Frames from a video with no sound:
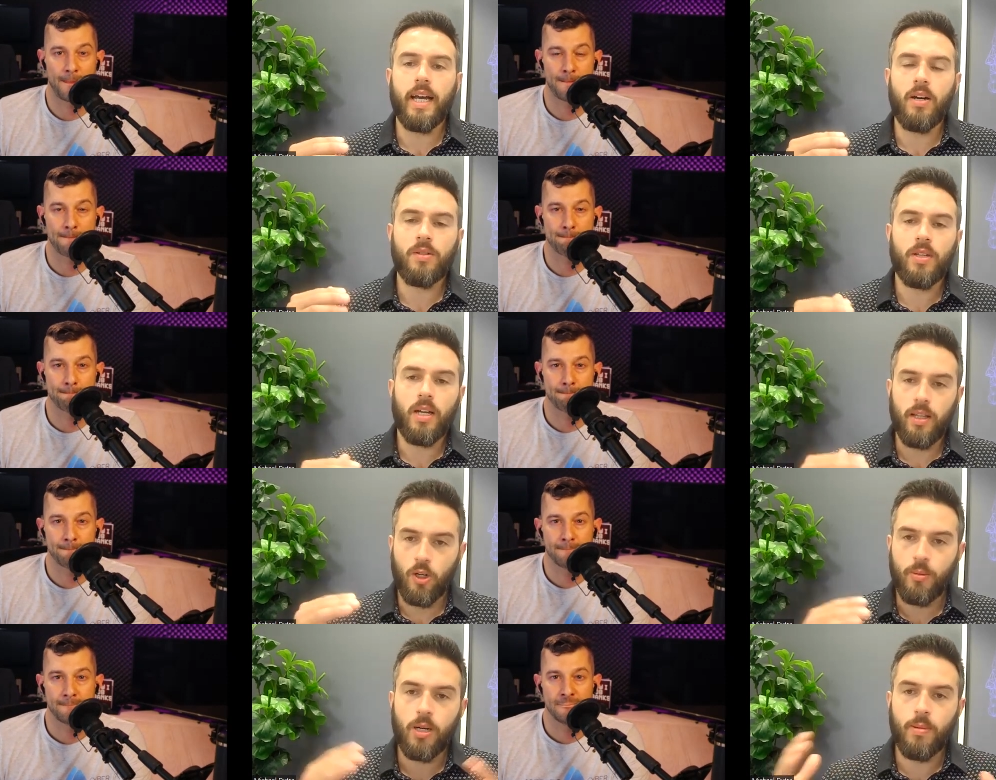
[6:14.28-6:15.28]
Speaker 1: down a
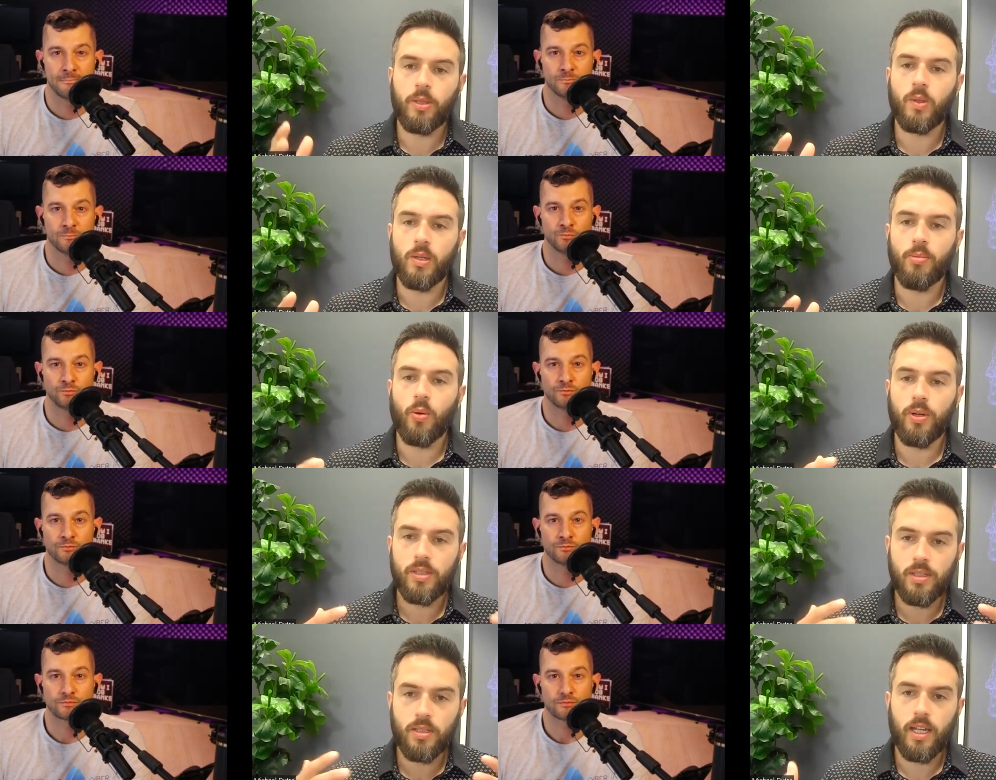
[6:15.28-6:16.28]
little bit about the
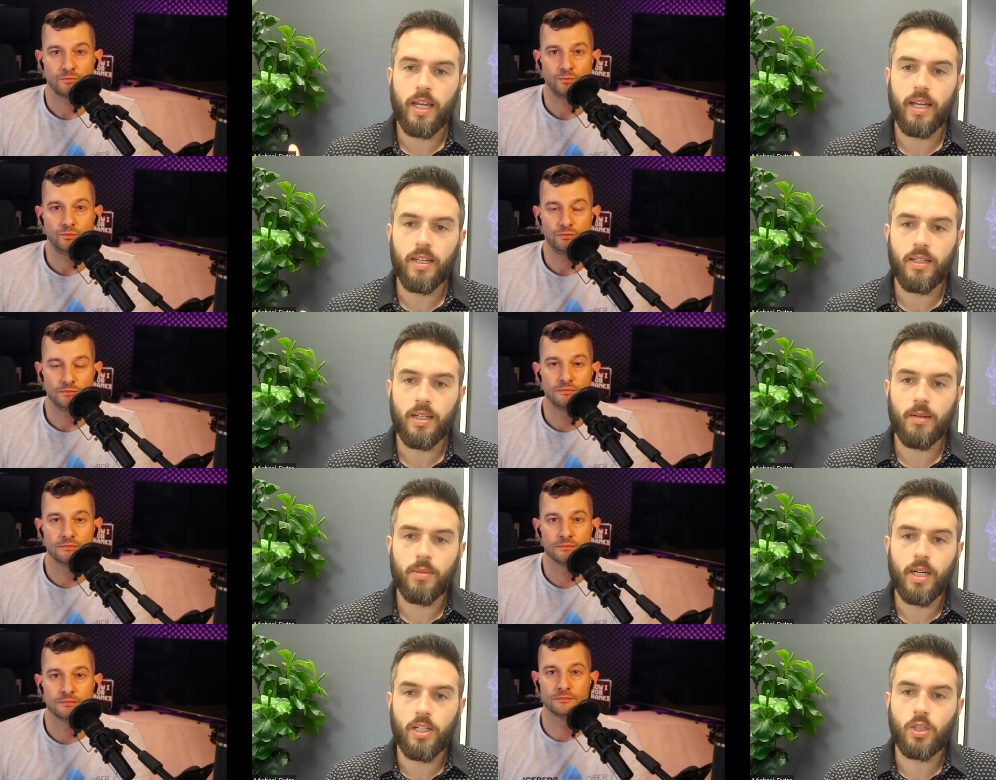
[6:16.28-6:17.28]
reports and
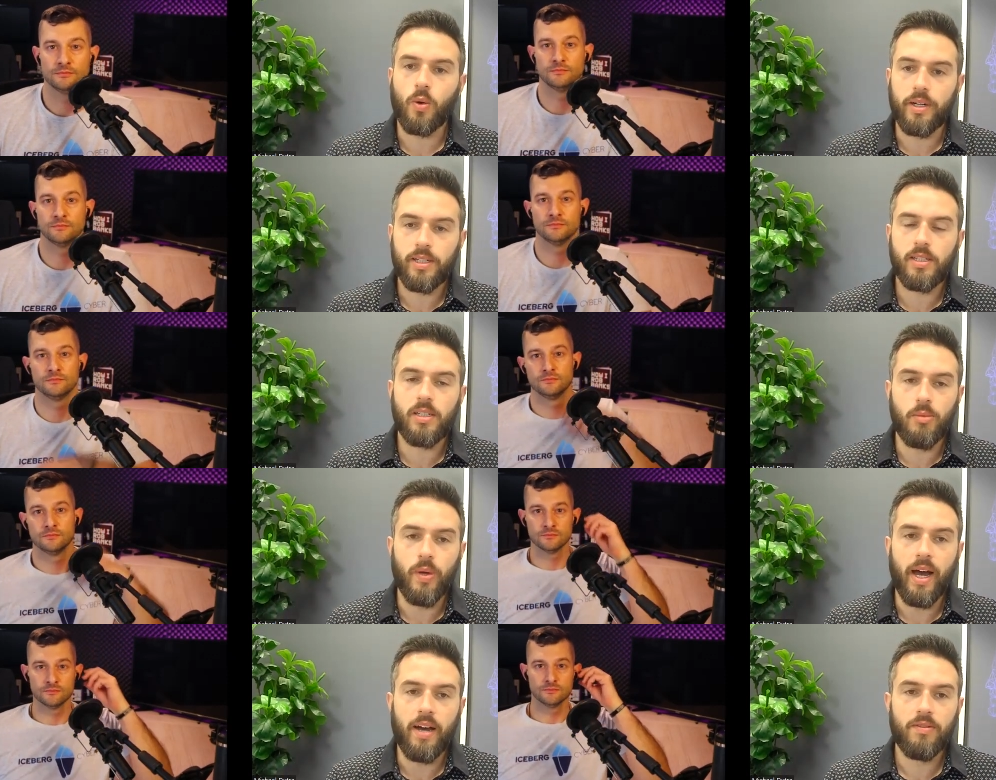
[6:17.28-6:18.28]
um, kind of scoring system
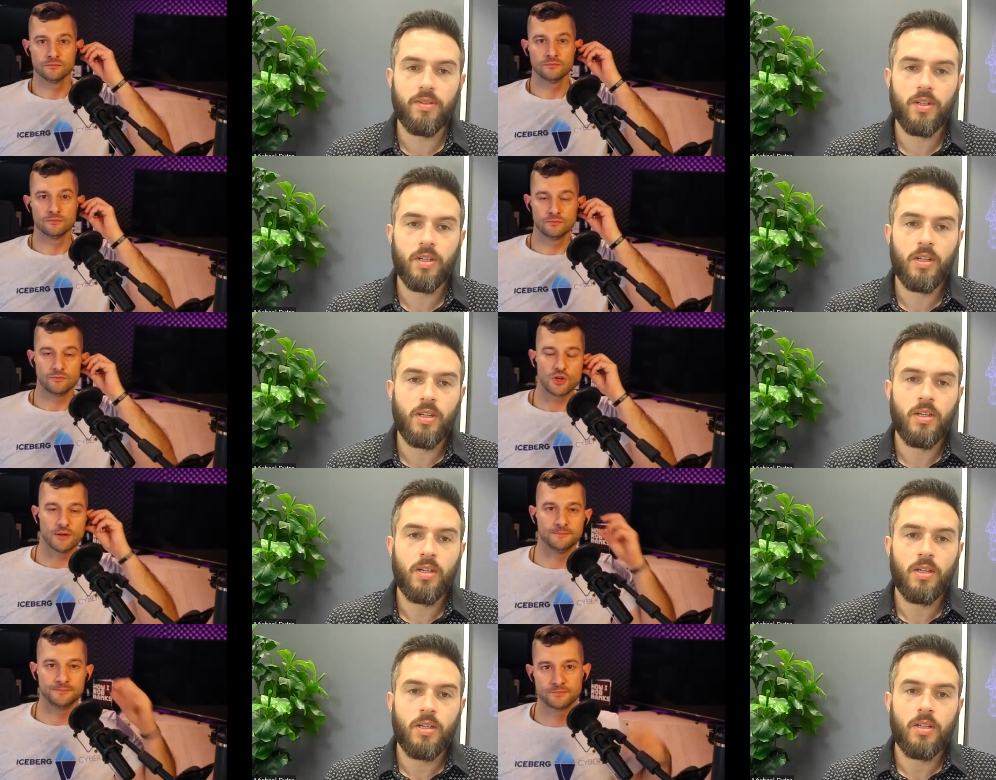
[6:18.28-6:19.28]
you have? Sure.
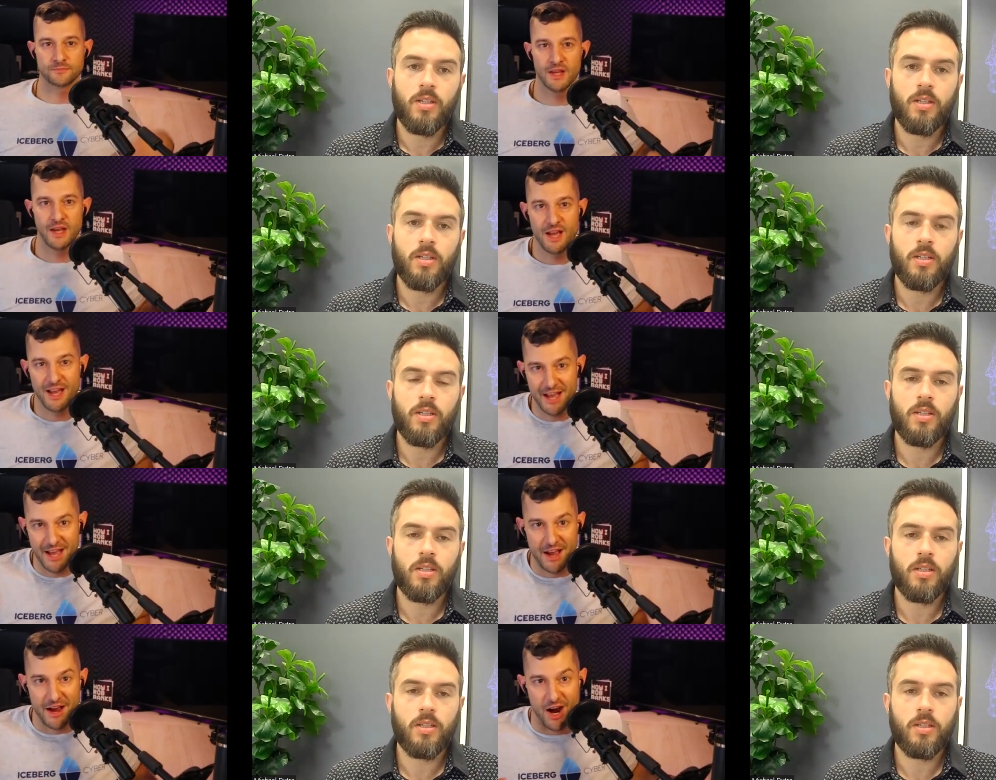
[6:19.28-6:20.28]

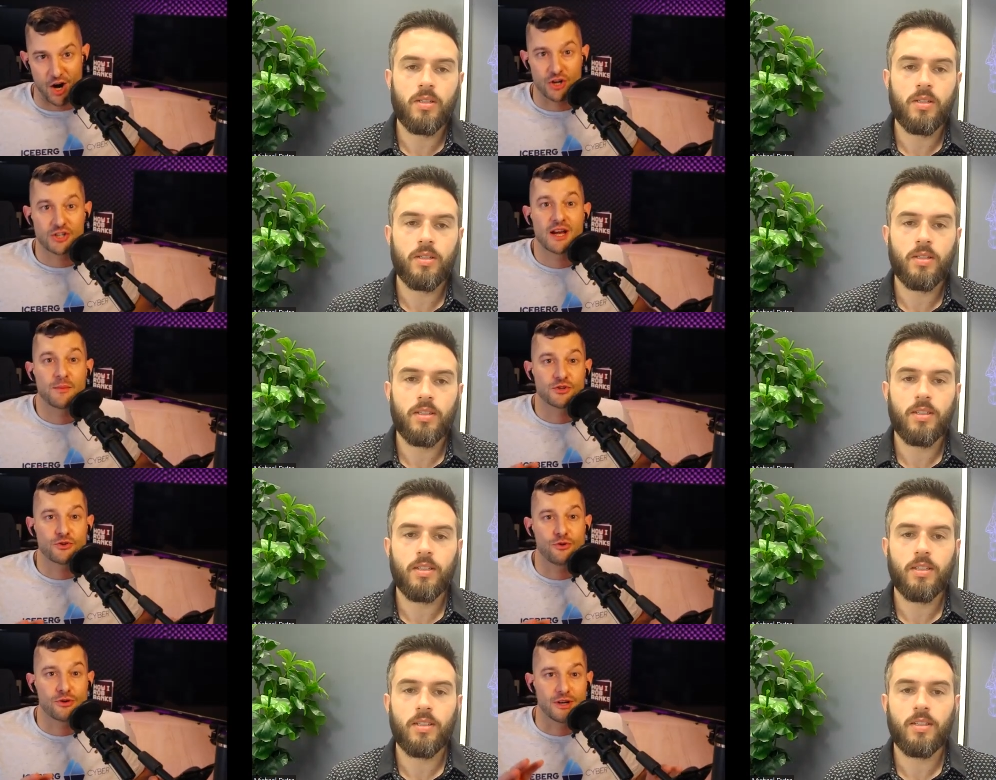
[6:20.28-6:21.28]
Speaker 2: Our cyber
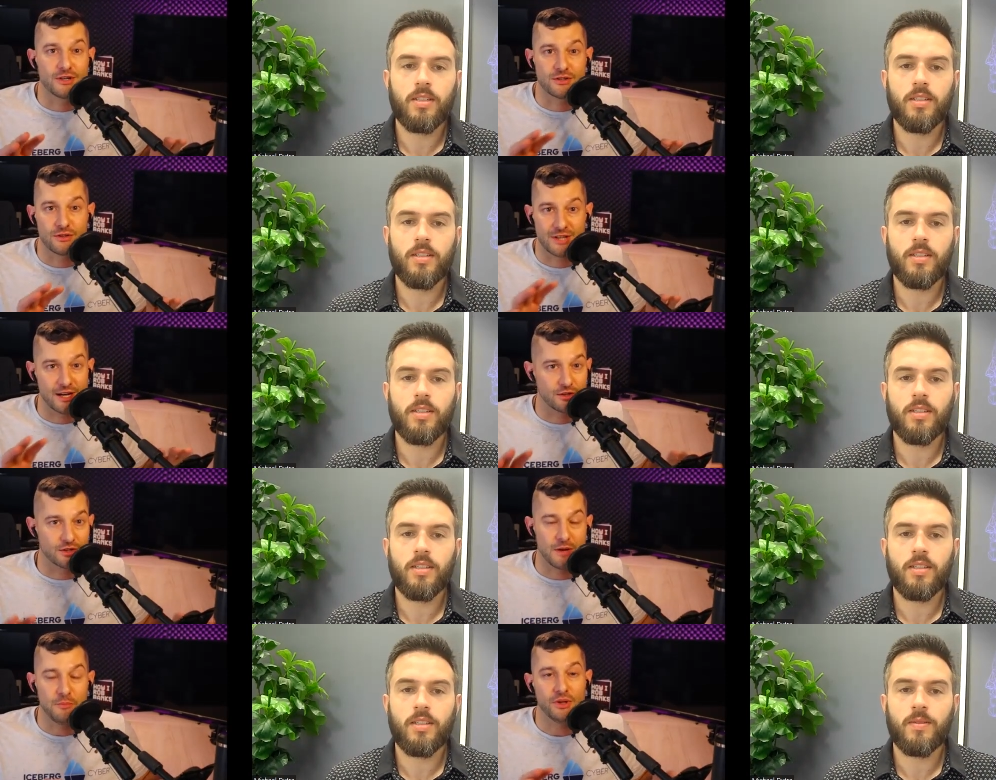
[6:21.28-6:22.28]
score is tailored
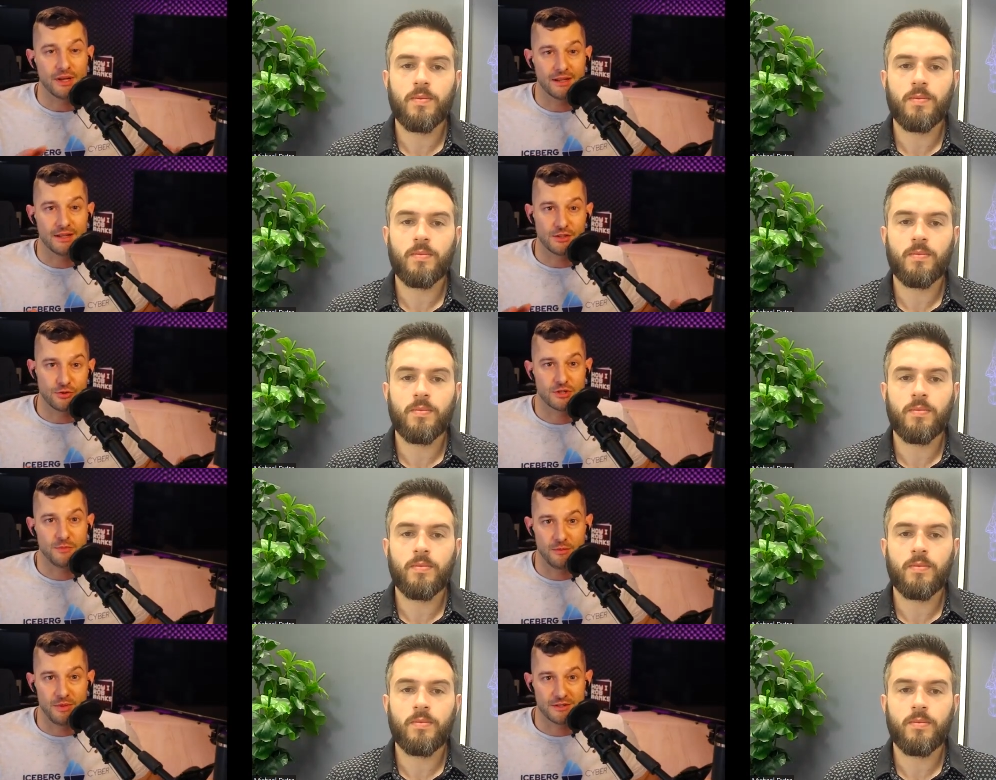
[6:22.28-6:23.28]
completely to a small
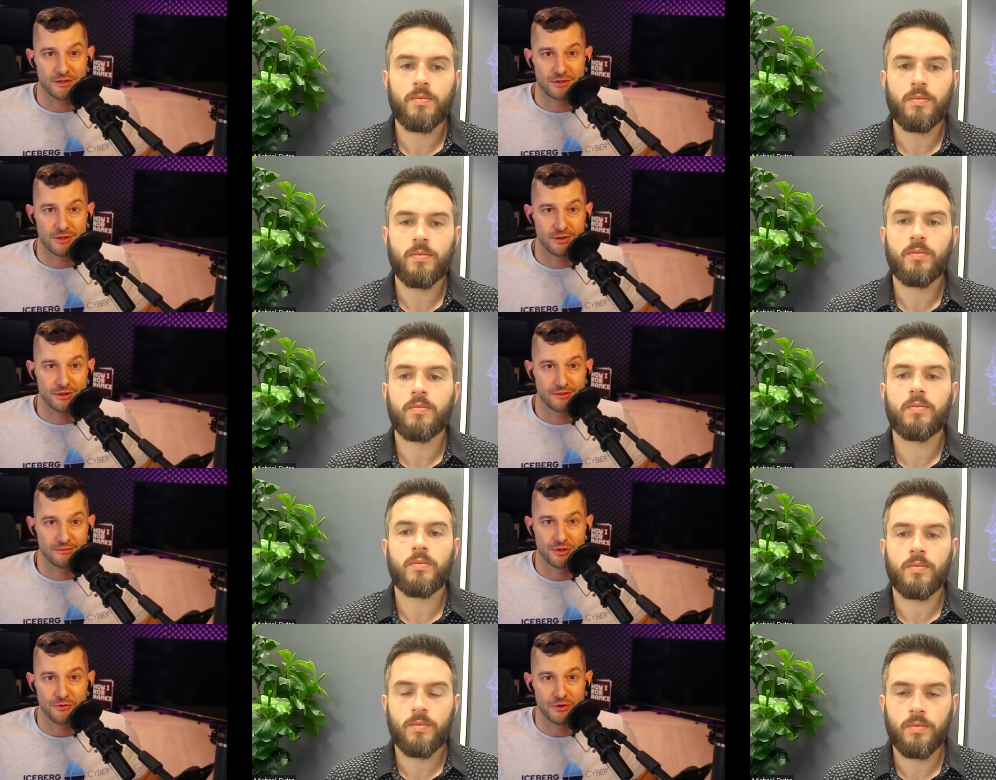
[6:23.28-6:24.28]
business owner. So
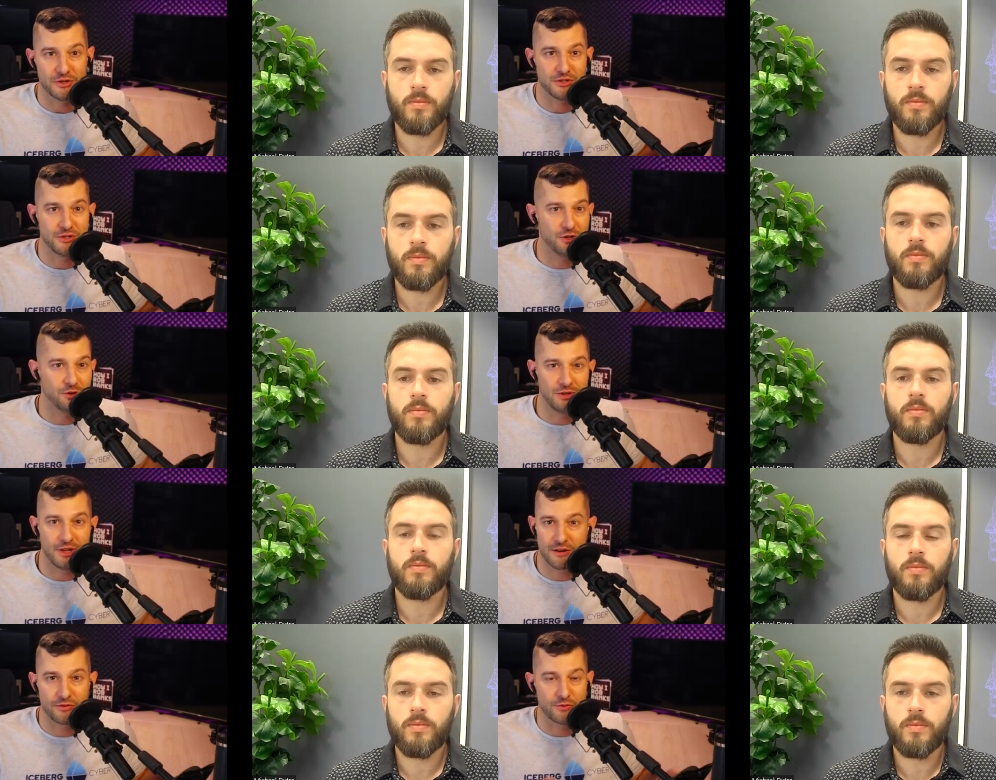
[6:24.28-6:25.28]
there's no like
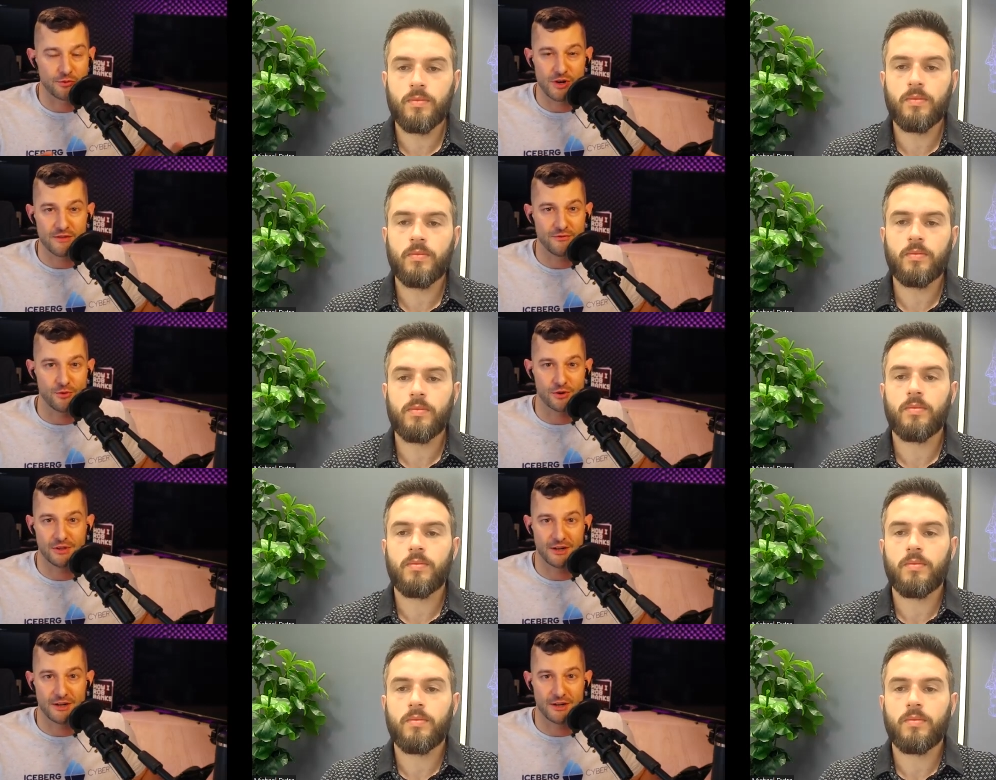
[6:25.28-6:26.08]
three, four letter